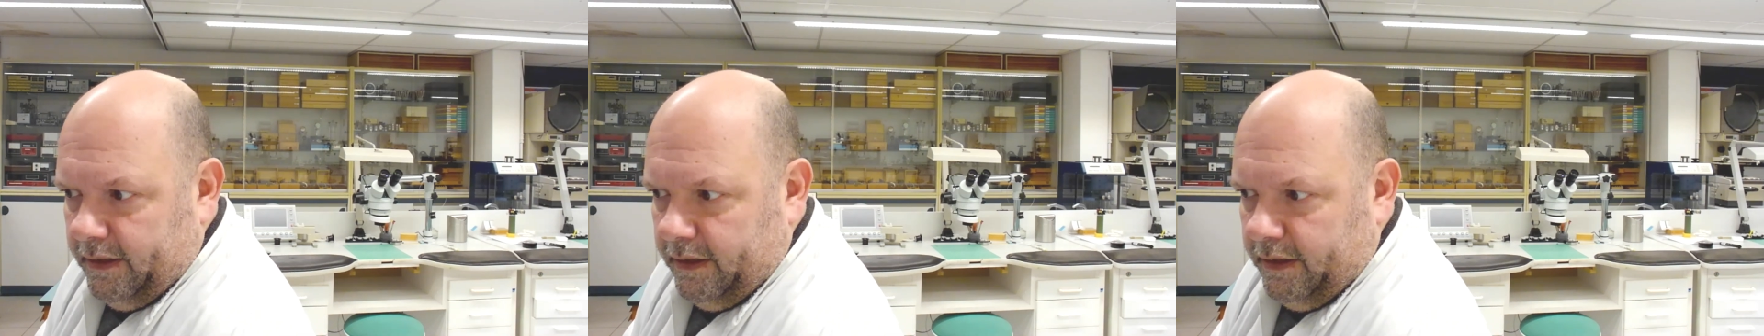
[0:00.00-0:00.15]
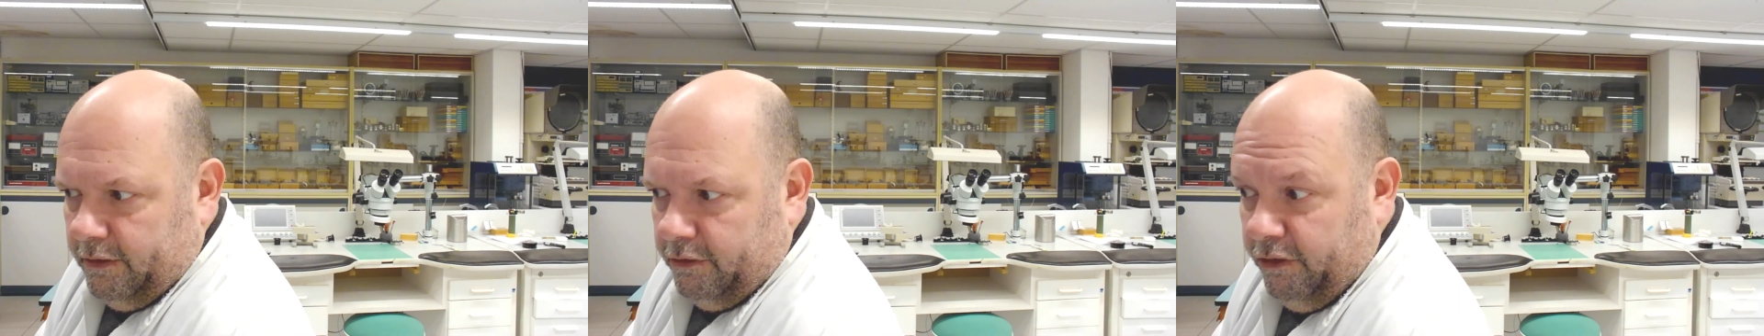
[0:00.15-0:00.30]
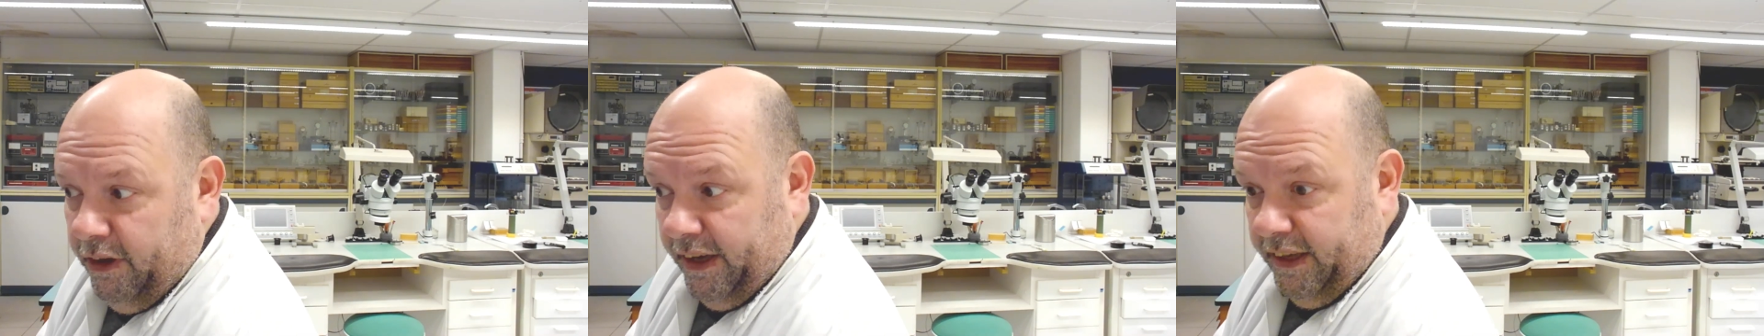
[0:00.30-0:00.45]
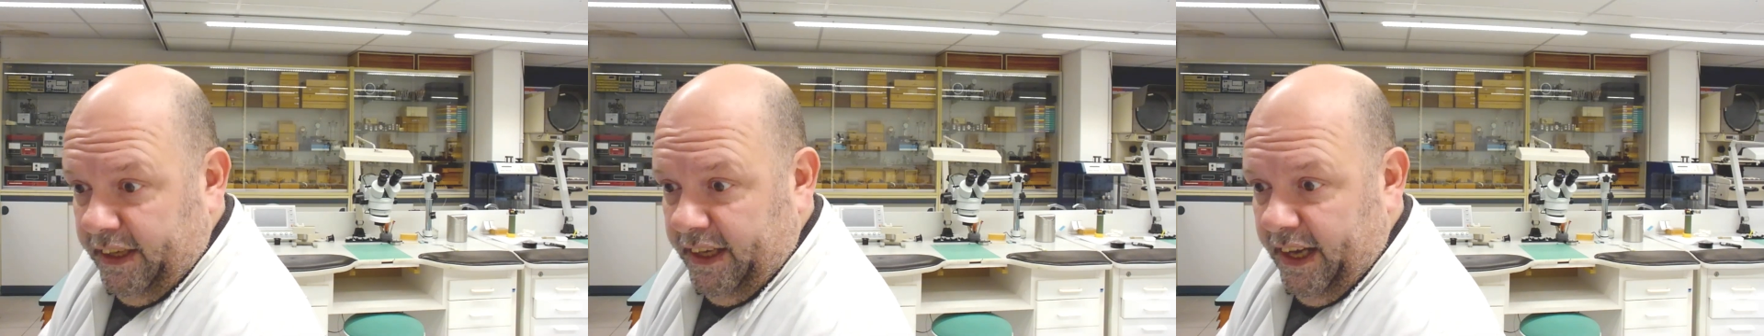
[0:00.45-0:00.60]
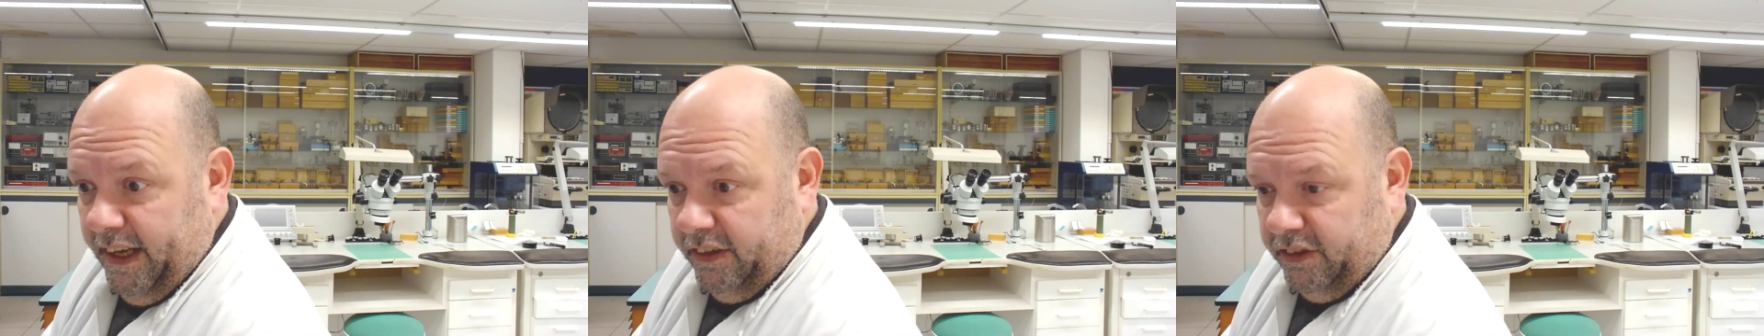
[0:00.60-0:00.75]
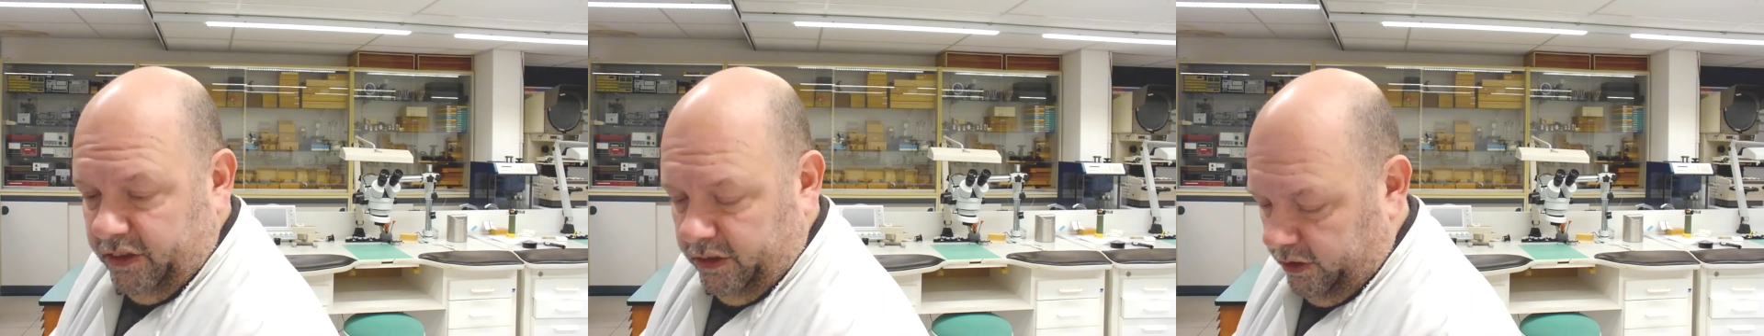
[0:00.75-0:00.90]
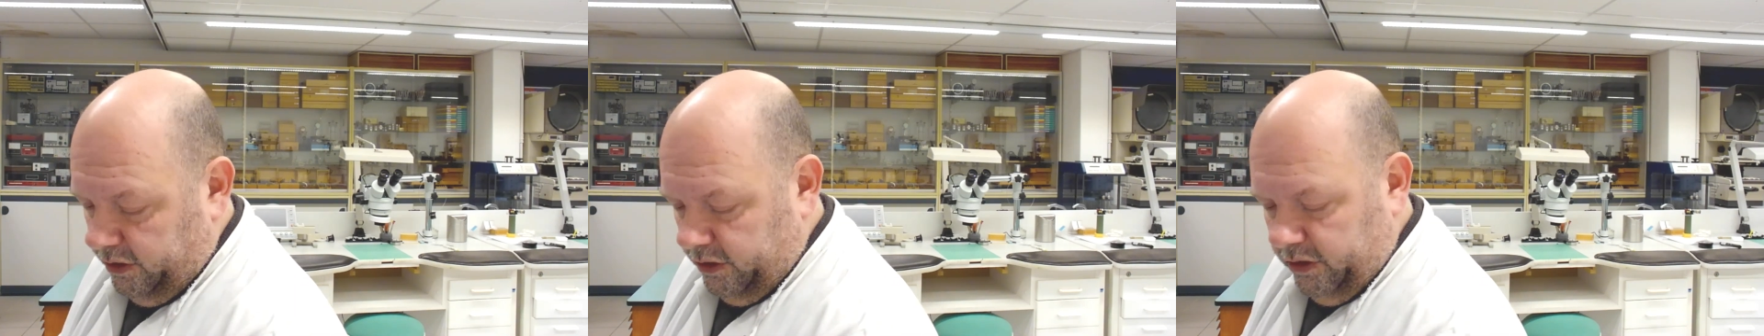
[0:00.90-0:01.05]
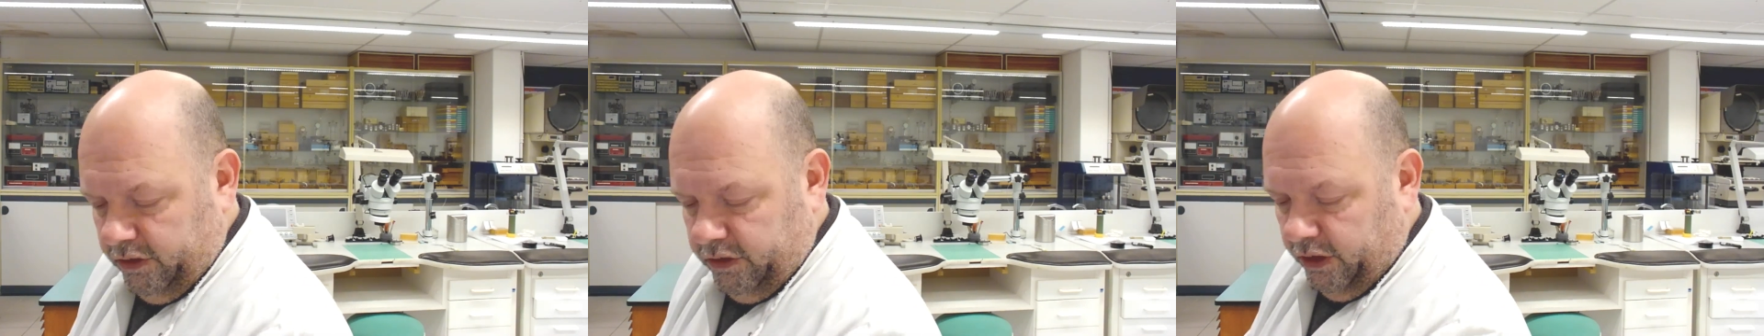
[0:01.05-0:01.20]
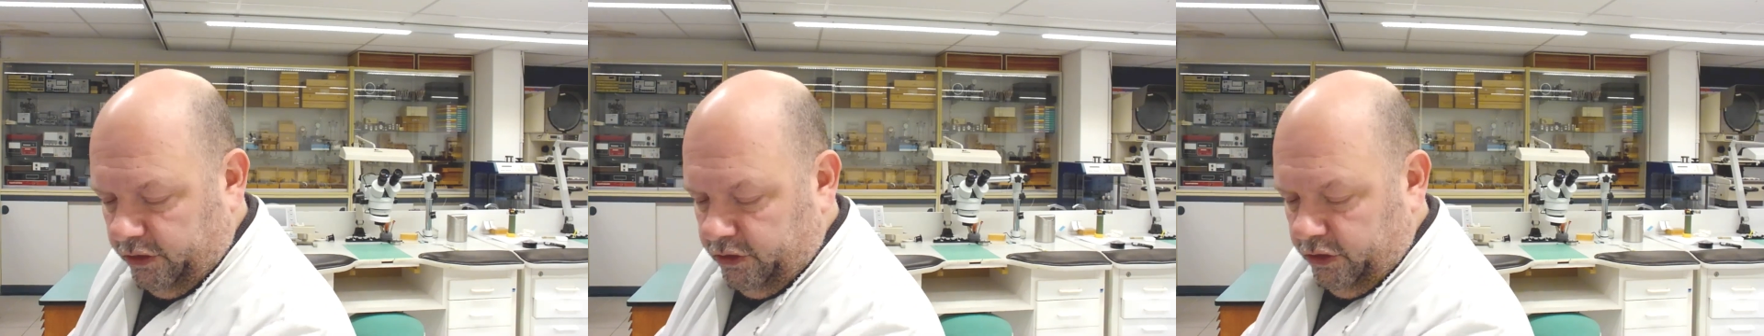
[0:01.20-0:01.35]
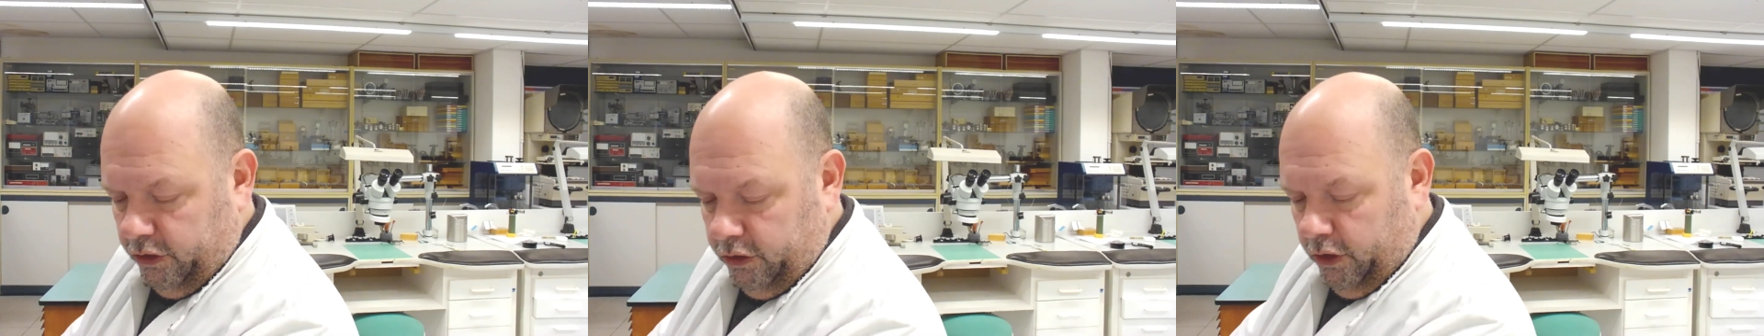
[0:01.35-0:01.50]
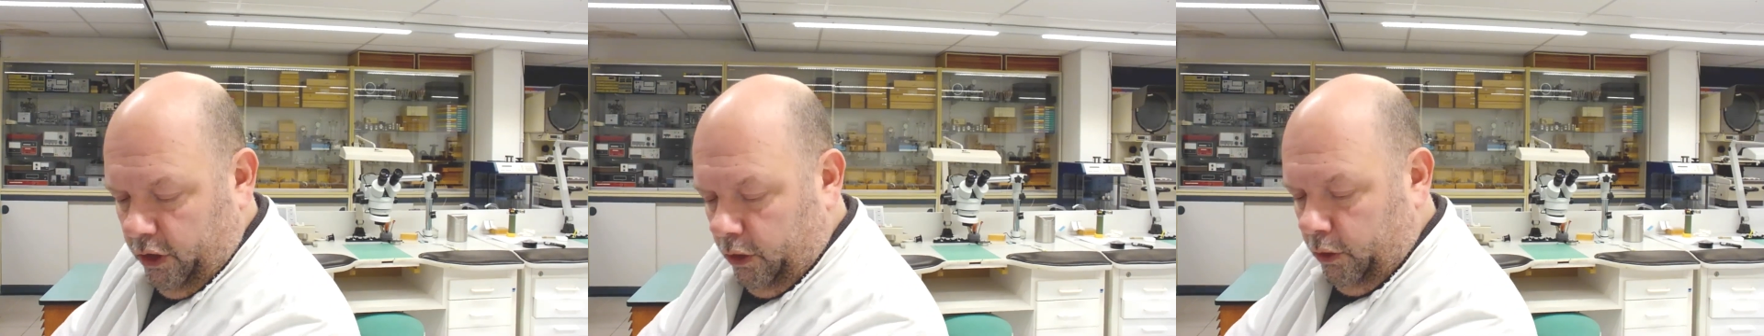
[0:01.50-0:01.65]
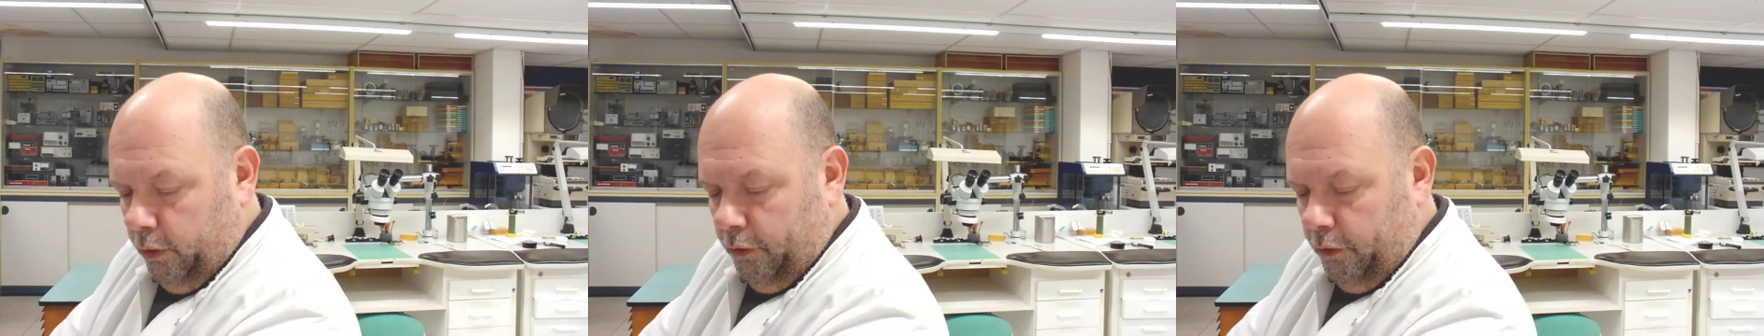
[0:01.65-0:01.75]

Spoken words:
radiation doesn't go